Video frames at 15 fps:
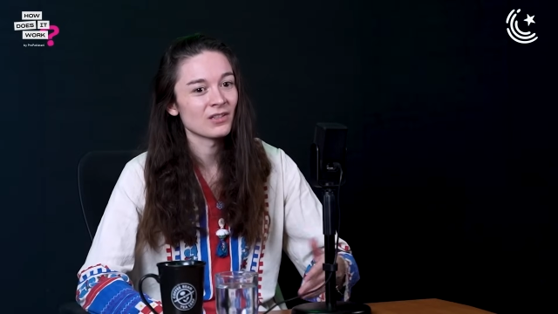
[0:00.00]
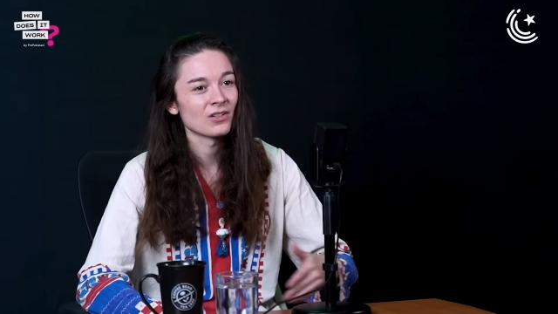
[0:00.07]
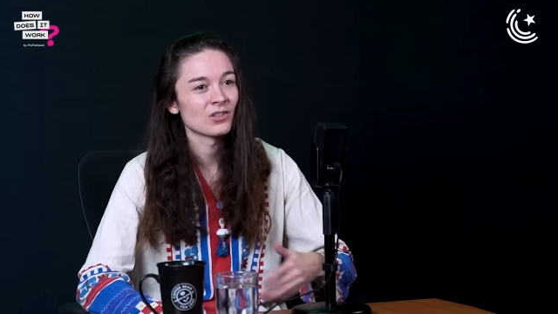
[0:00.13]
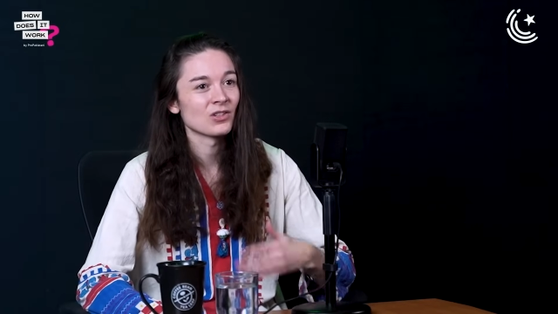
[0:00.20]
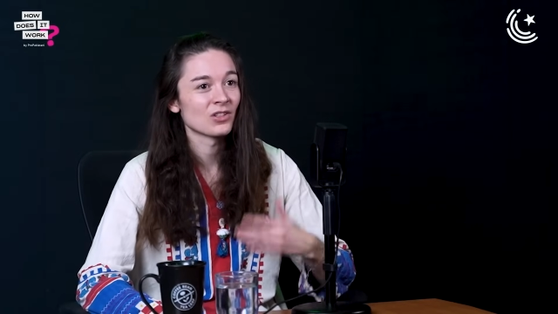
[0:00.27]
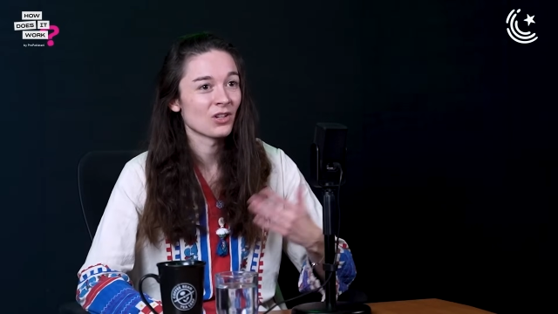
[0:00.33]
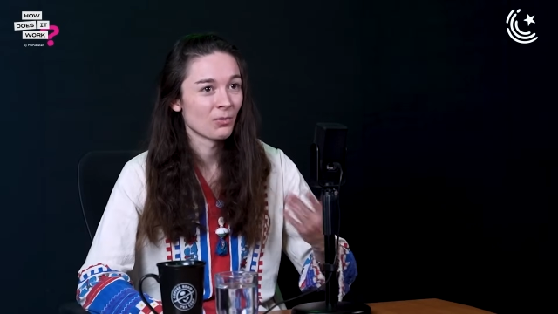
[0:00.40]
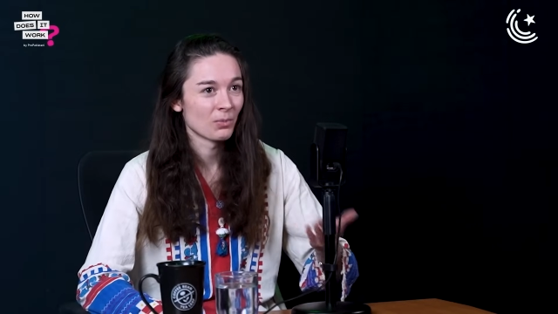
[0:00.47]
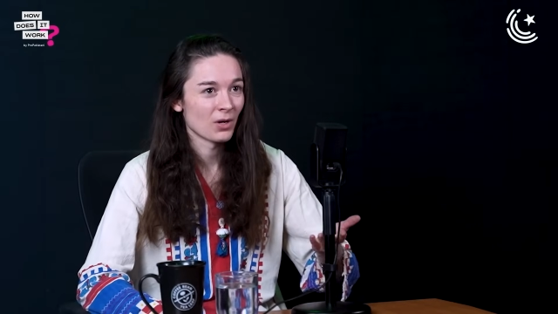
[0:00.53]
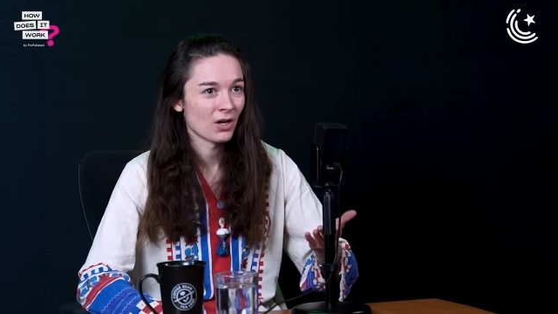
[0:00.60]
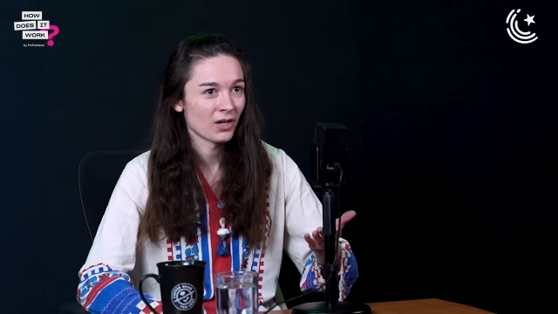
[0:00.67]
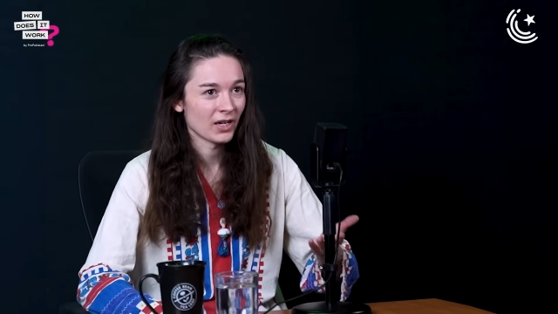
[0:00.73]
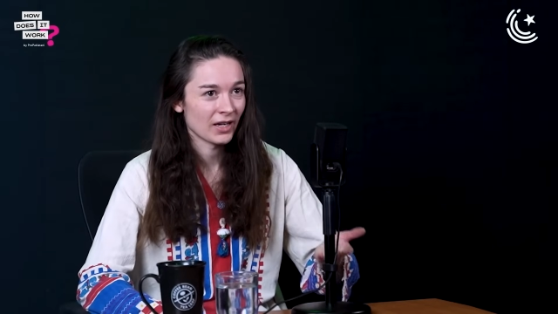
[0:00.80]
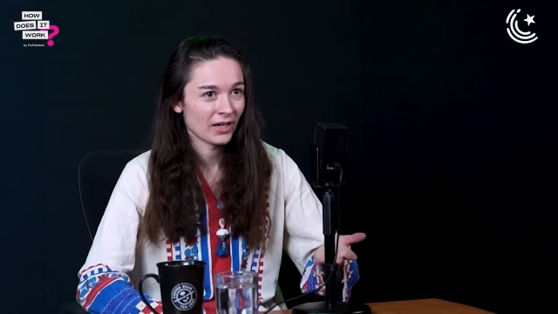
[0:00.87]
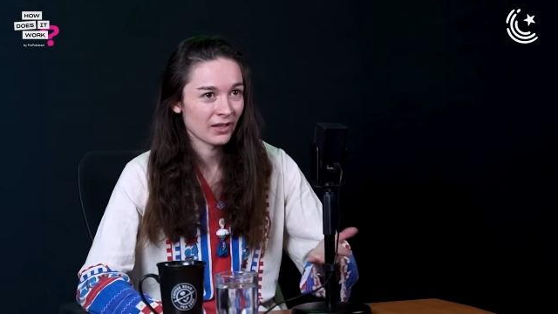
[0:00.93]
such as
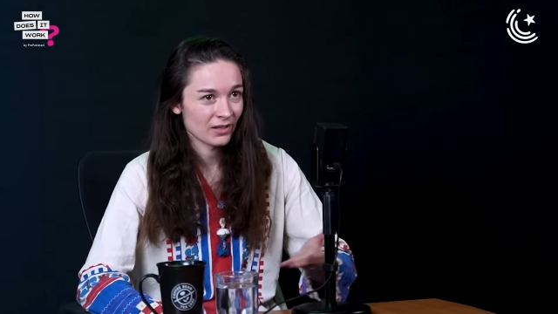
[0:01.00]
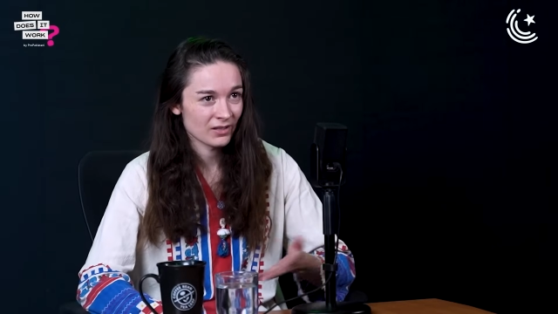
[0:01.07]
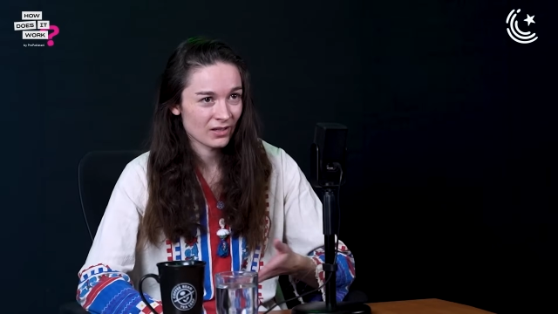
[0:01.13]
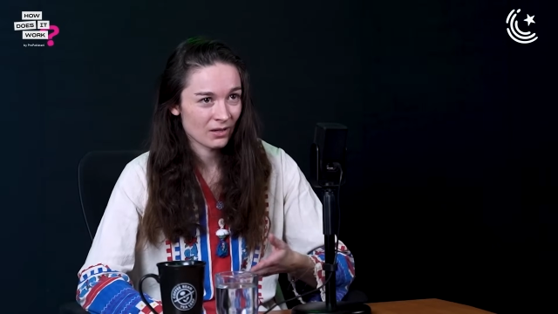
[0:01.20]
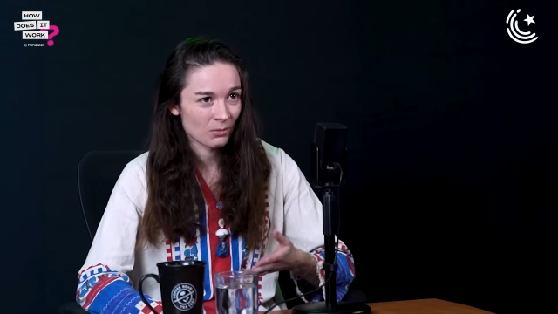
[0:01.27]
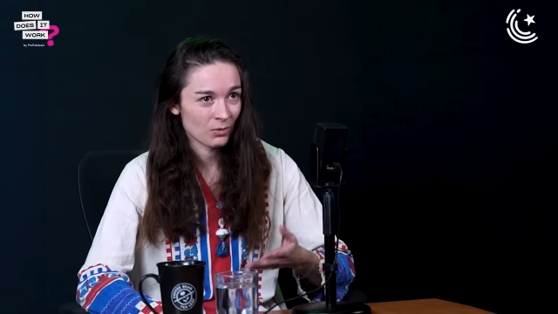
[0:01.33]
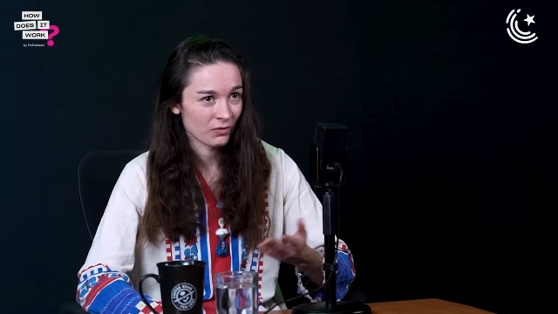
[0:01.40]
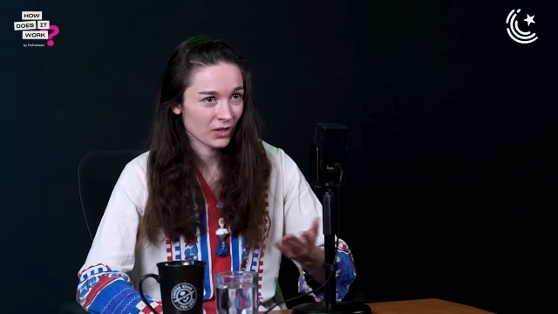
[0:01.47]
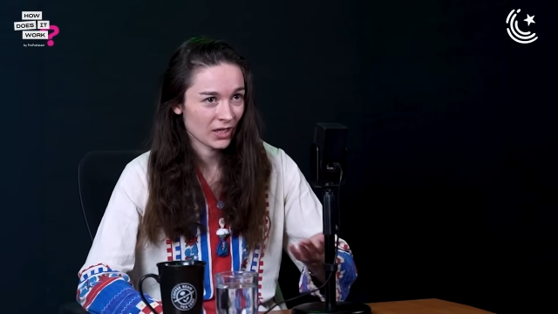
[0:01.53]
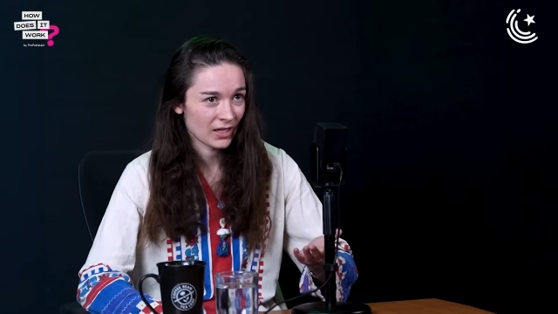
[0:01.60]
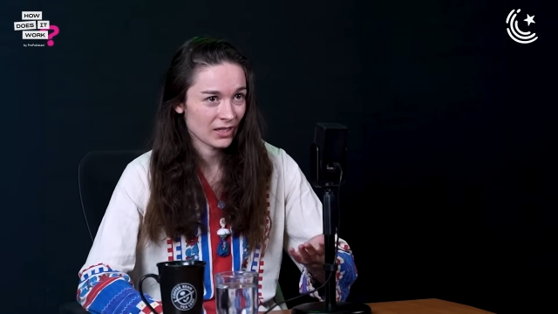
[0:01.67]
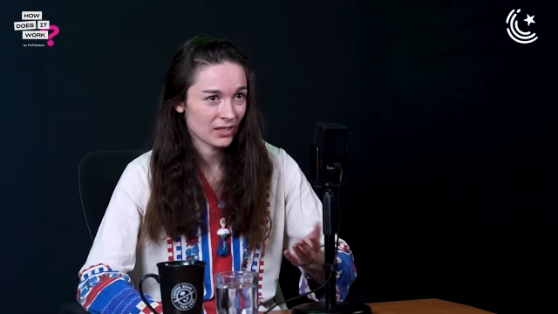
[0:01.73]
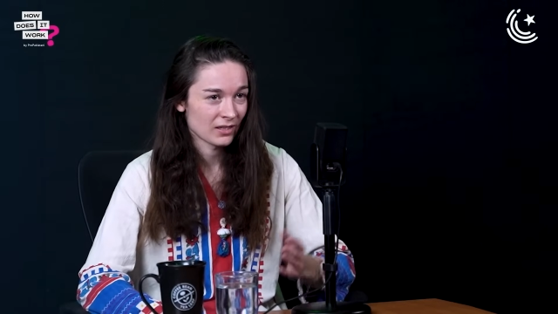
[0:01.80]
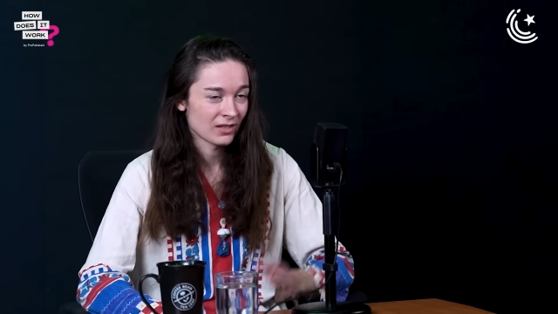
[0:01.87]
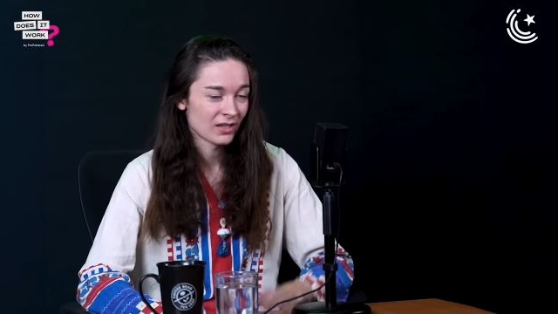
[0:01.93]
Qurbani at the time of Eid.